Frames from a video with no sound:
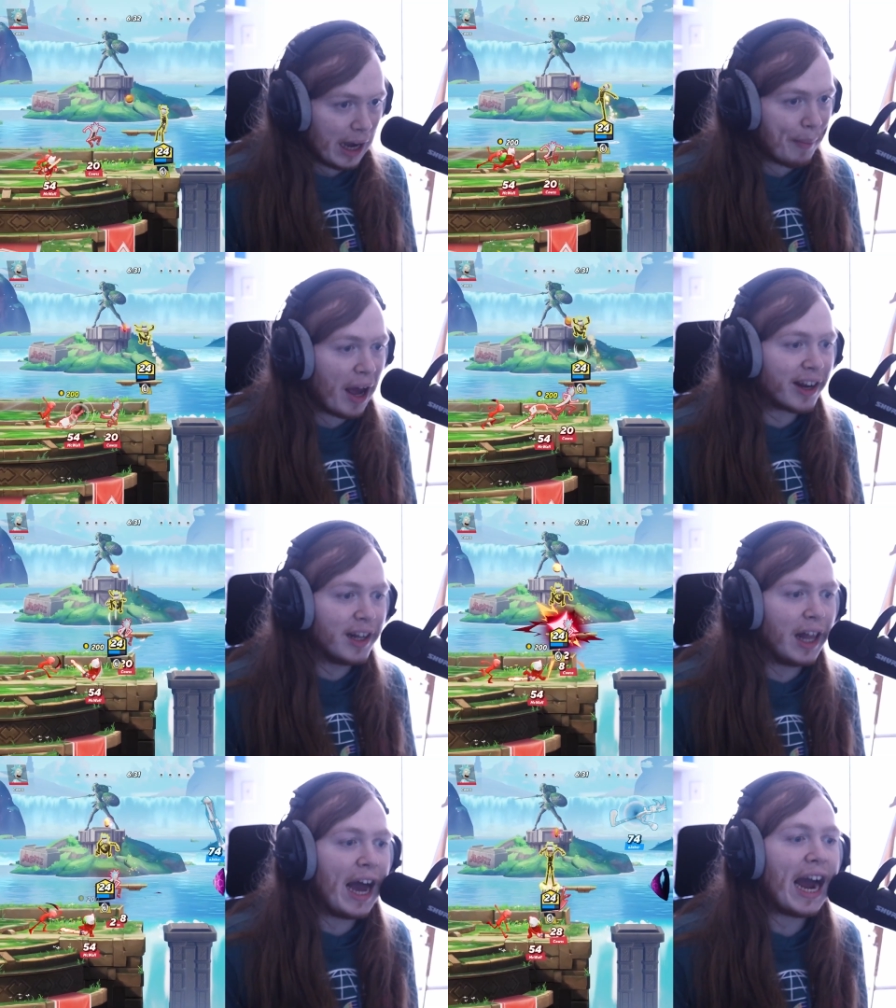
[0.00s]
I'm not gonna
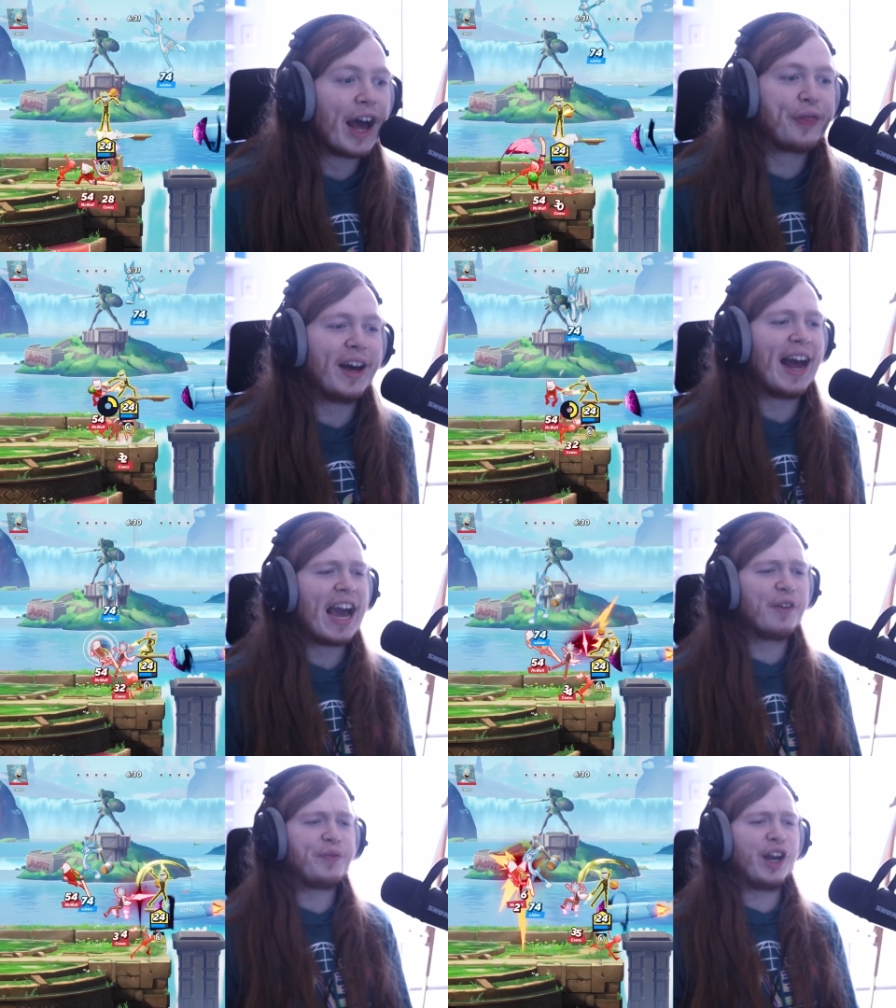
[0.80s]
lie. I thought I
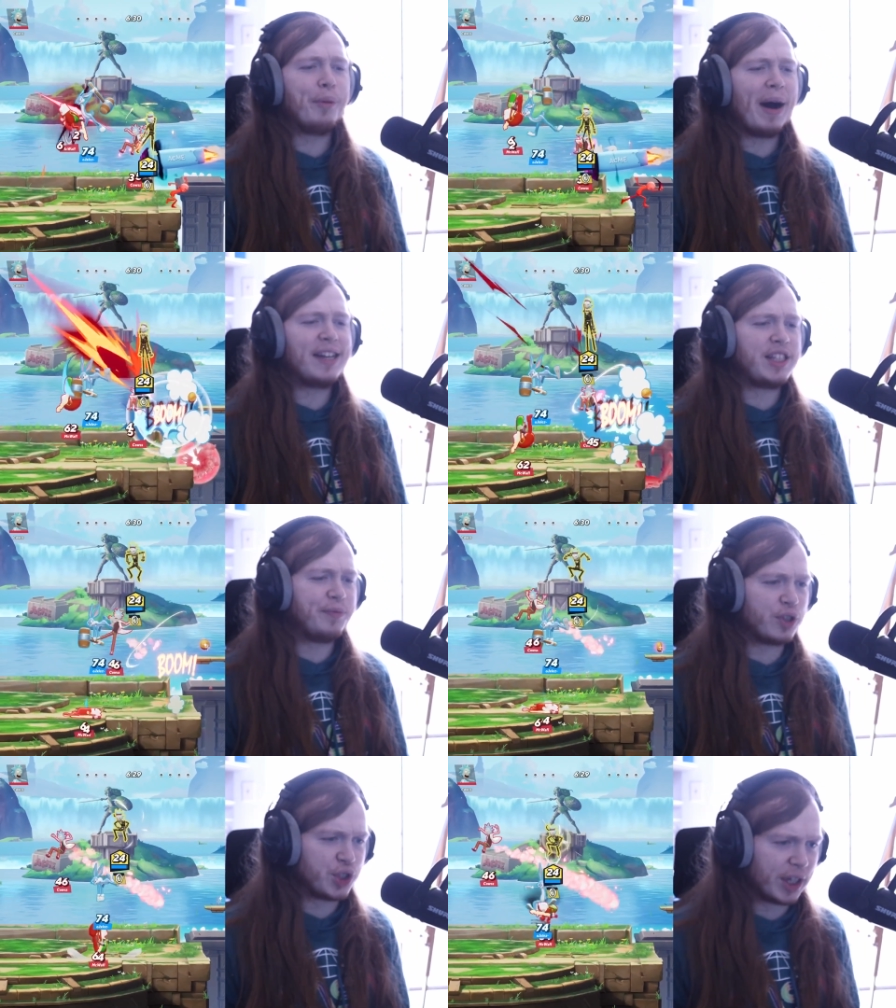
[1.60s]
had a fin on my team
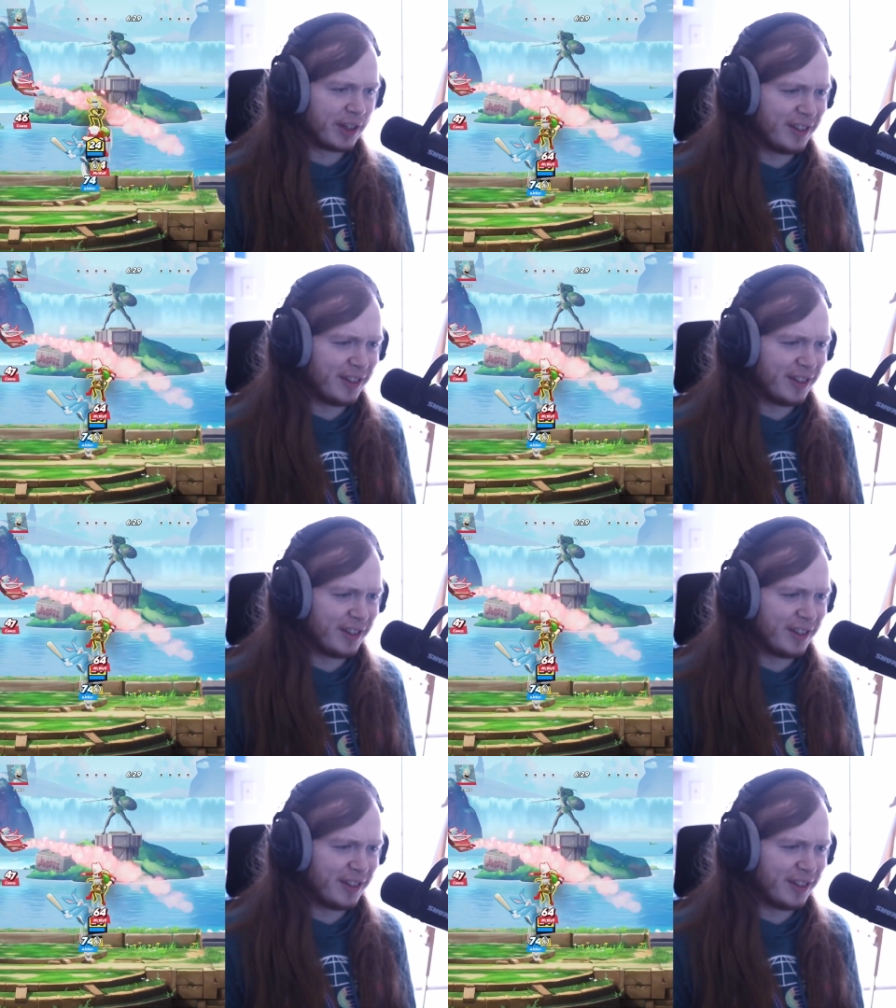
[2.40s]
for a second.